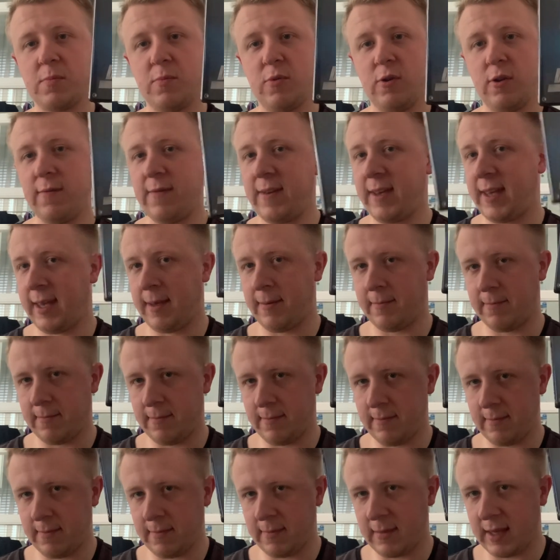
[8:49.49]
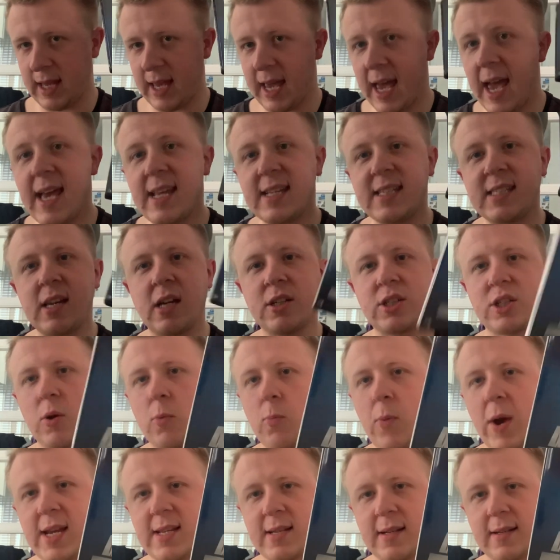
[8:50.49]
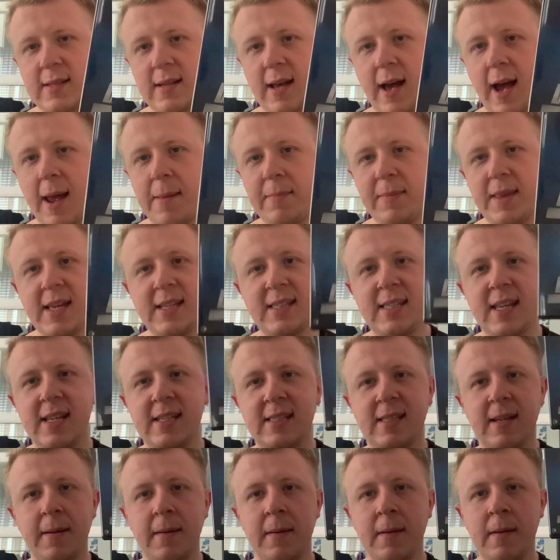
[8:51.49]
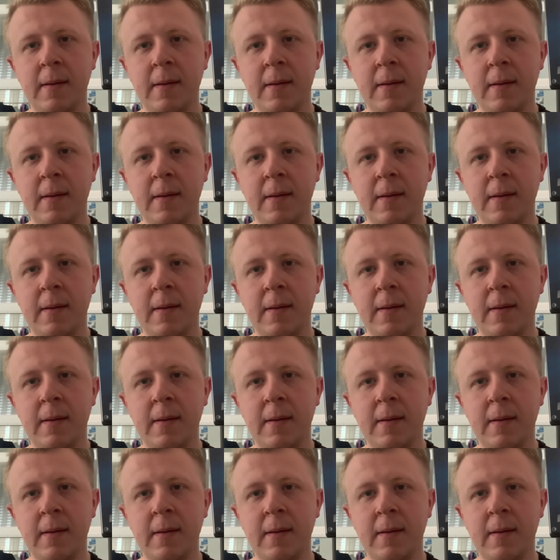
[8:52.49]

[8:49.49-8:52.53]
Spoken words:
Movie, it's such a waste of time. This is